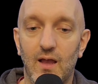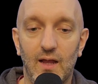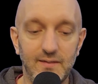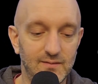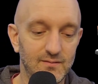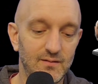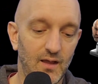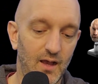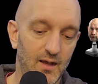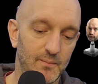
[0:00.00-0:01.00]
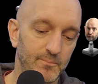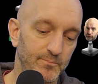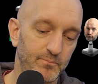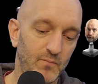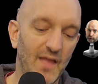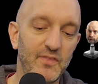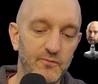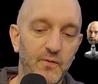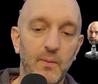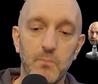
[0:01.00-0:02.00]
I
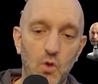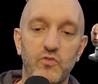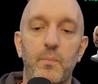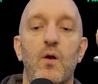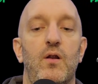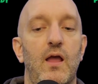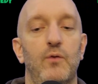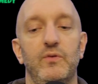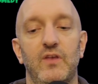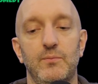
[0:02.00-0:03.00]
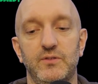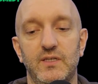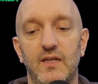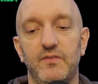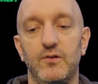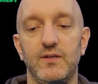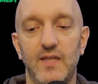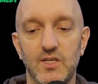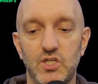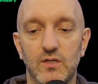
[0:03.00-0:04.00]
think for the most part, I was able to get their
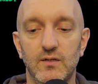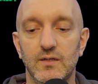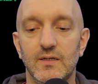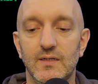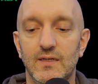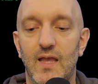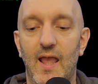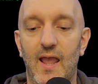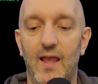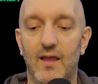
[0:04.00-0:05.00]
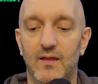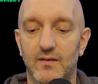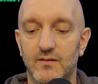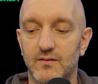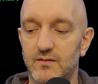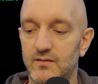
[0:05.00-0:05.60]
attention and